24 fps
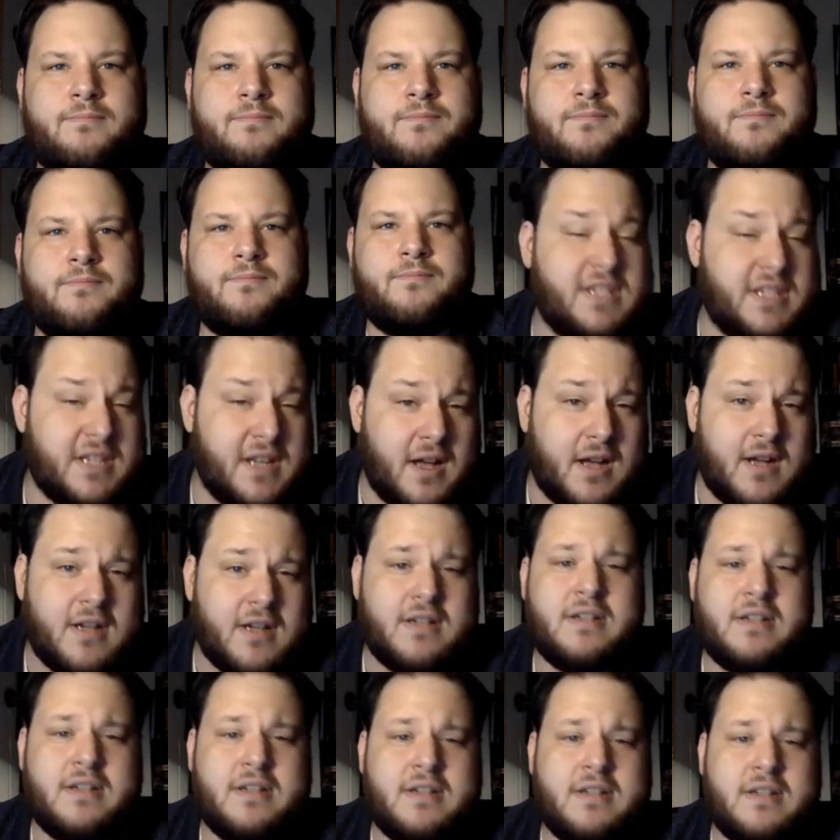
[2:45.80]
She's
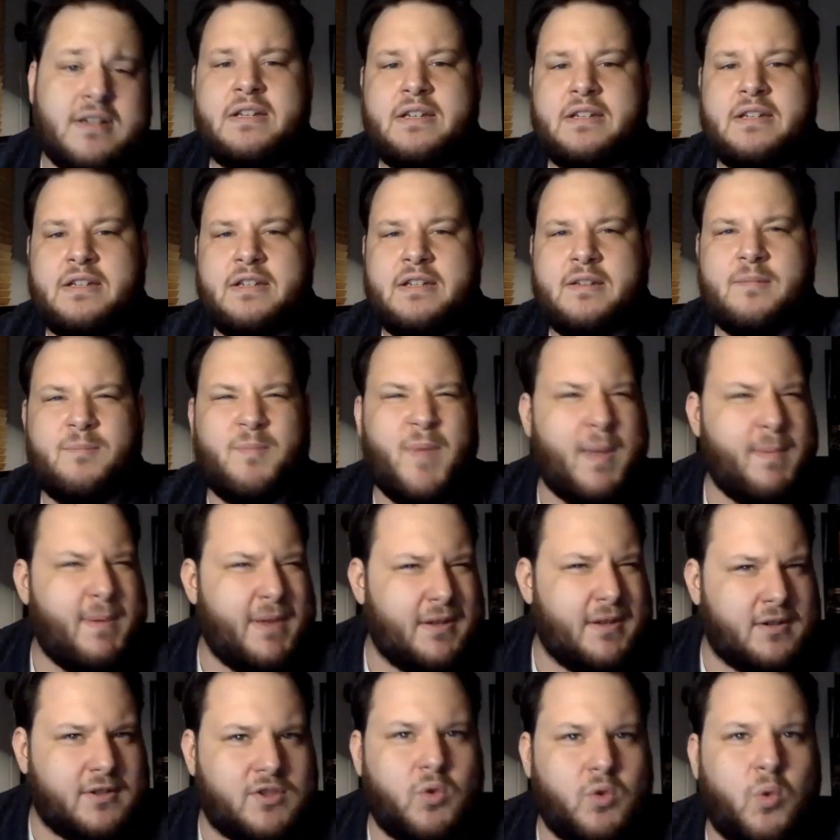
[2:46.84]
young, maybe
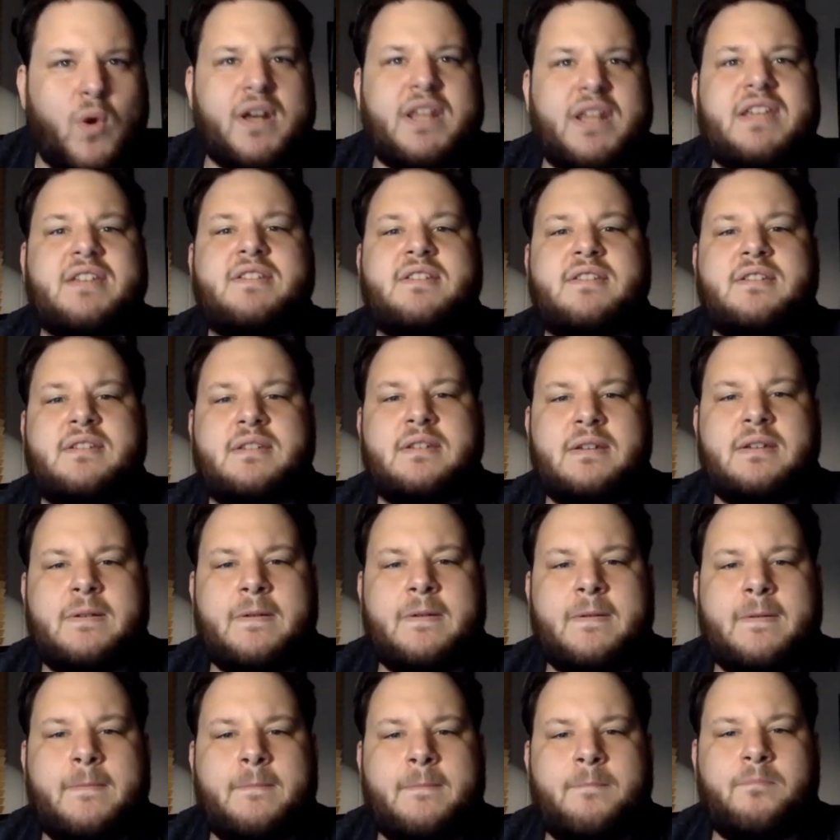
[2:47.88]
in her 20s.
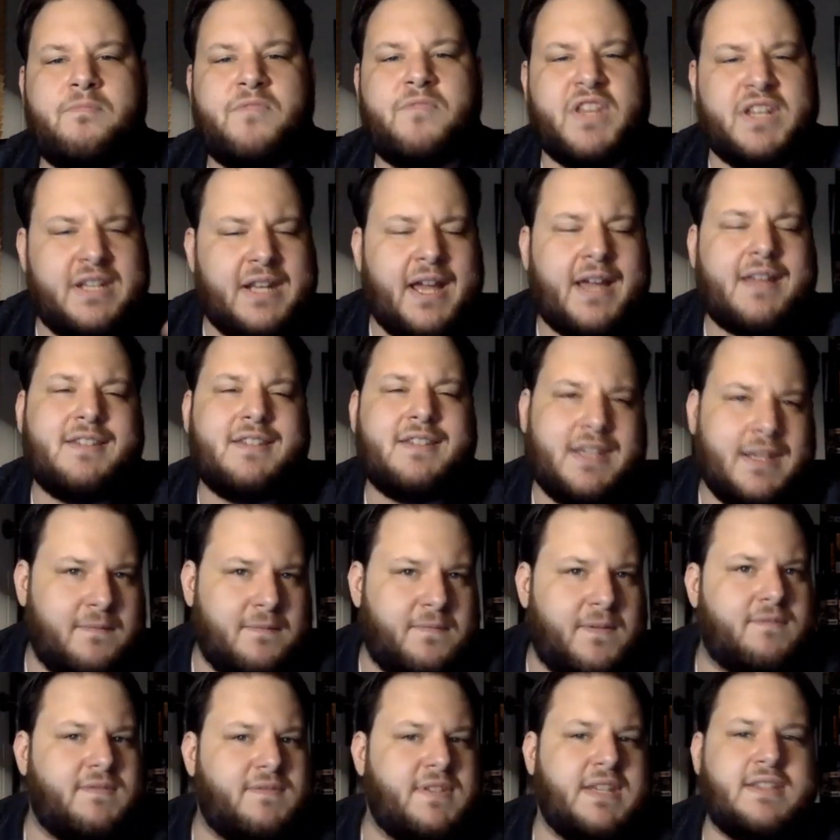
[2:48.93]
The
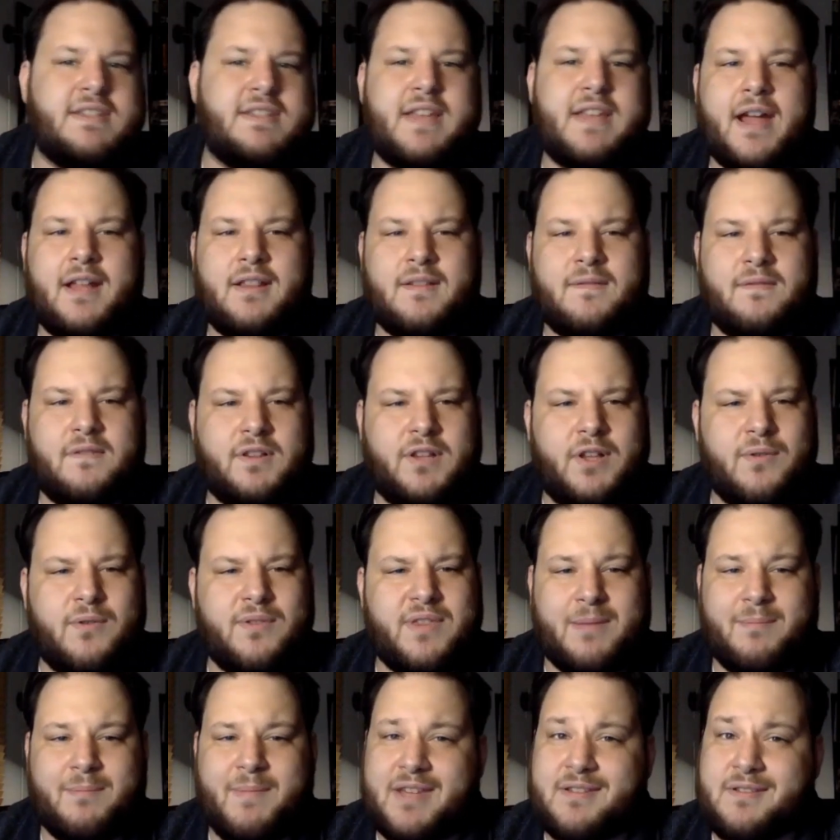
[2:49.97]
1950s style of
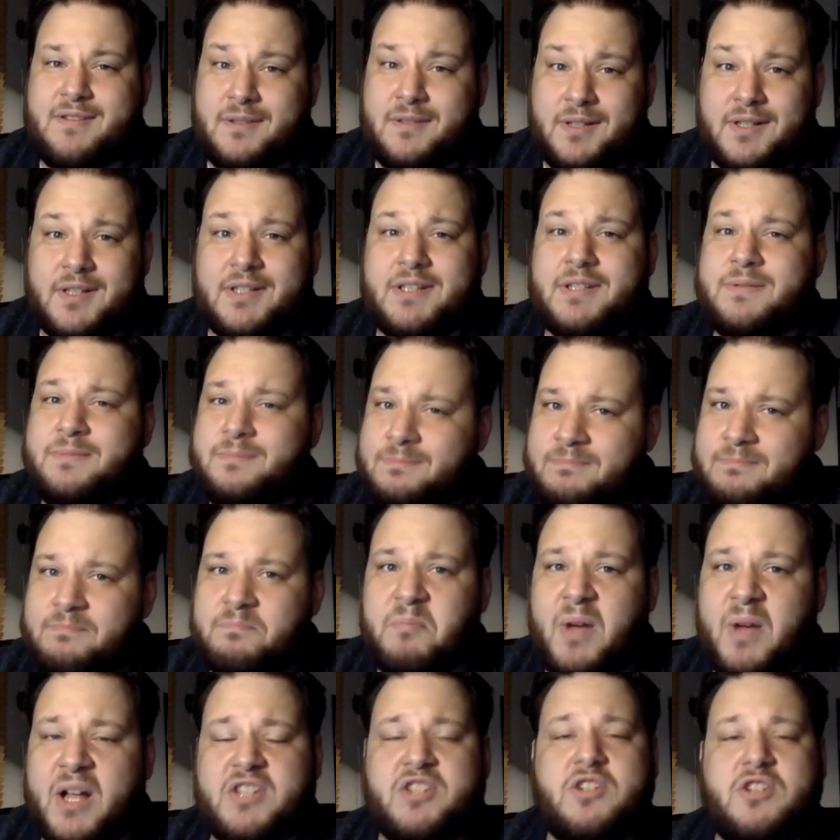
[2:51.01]
clothing makes her look
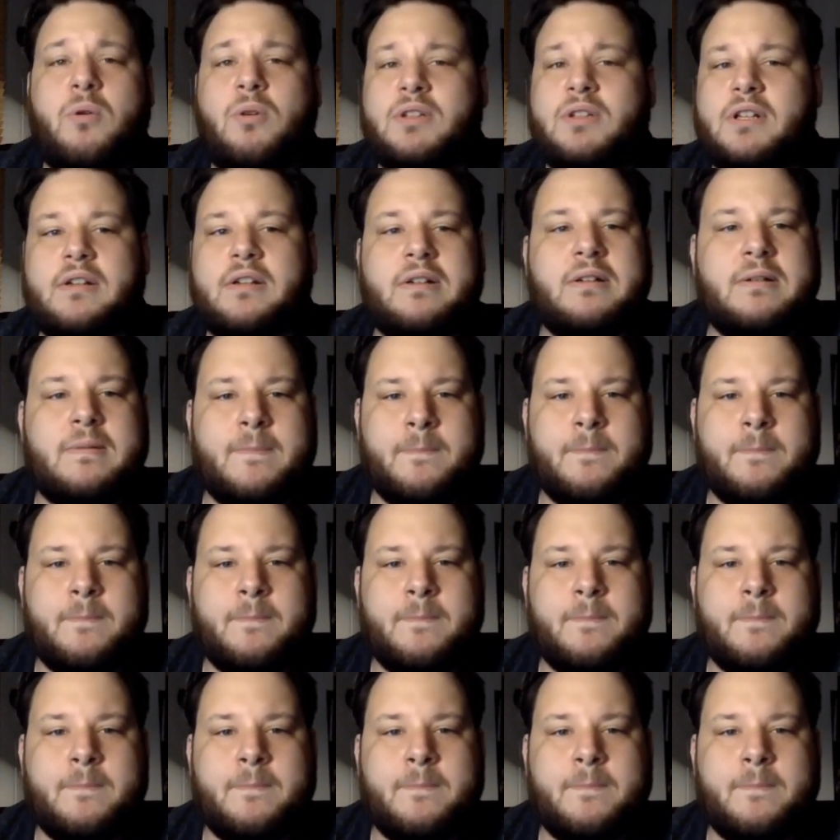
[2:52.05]
much older.